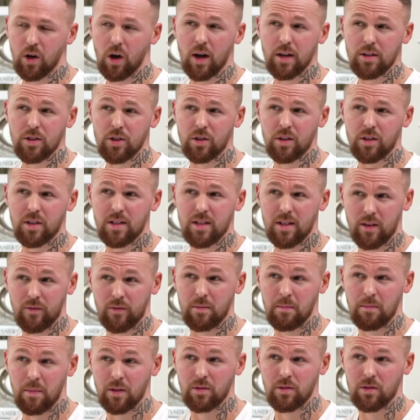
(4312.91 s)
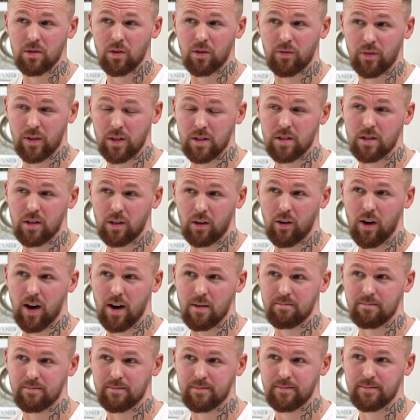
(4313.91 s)
I took 7 months off
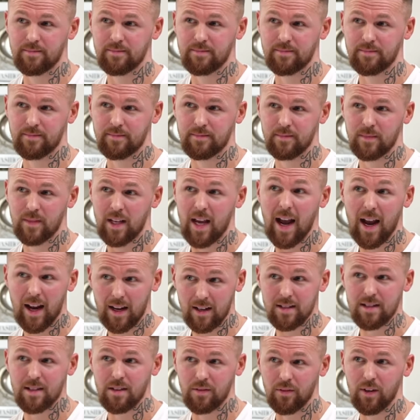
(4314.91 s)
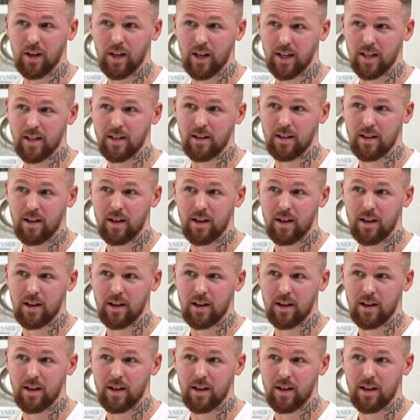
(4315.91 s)
Instagram. Actively.